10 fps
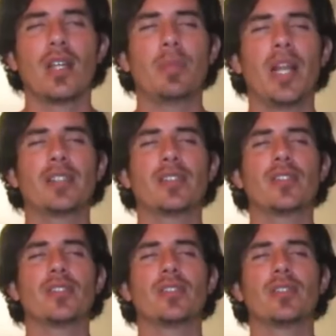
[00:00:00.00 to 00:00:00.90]
and
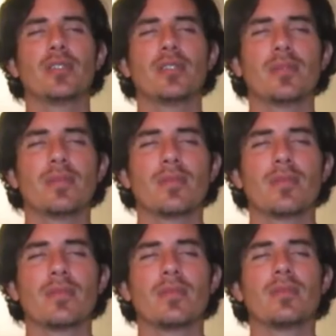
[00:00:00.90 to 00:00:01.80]
plexus,
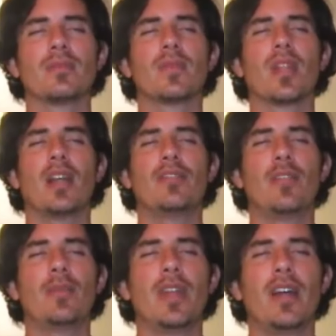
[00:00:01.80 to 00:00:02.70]
and
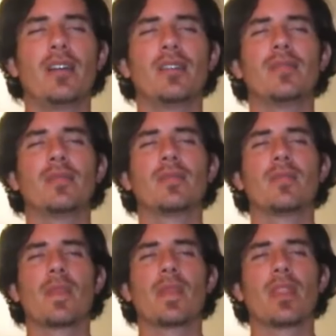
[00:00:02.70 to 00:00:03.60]
from there
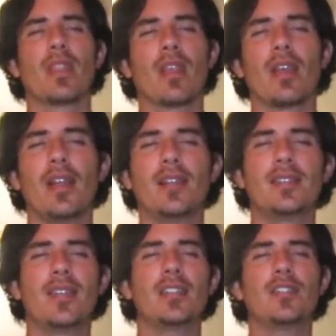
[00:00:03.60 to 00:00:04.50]

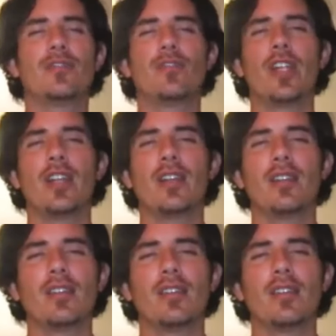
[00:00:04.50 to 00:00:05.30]
it sets free